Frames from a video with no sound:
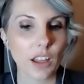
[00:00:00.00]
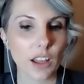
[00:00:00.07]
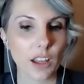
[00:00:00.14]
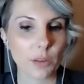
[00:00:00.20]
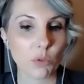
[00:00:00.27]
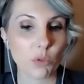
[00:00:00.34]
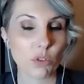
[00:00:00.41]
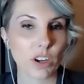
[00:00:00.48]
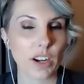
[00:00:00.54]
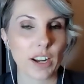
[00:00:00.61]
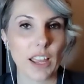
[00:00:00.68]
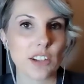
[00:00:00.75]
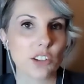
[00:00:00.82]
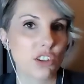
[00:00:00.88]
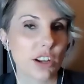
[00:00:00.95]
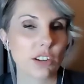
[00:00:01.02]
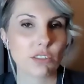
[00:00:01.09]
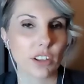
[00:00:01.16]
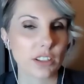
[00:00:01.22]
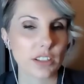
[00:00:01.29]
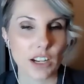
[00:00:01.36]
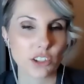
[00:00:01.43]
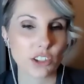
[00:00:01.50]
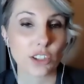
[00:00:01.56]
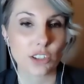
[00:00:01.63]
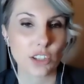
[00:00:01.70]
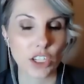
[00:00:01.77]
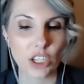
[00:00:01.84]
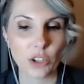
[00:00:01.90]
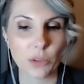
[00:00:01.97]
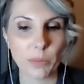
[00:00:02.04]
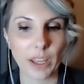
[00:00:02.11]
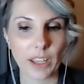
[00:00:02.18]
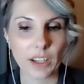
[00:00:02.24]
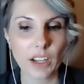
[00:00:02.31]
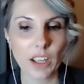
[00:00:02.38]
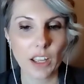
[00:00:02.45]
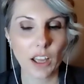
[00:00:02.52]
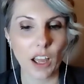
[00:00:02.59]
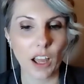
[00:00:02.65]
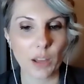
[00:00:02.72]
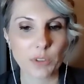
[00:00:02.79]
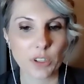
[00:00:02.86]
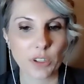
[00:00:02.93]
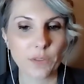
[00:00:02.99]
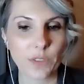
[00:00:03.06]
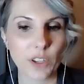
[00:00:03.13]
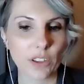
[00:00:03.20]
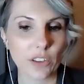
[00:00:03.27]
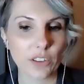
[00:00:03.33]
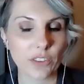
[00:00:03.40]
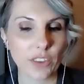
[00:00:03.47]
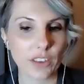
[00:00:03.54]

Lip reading: or in general, not just you, but do you feel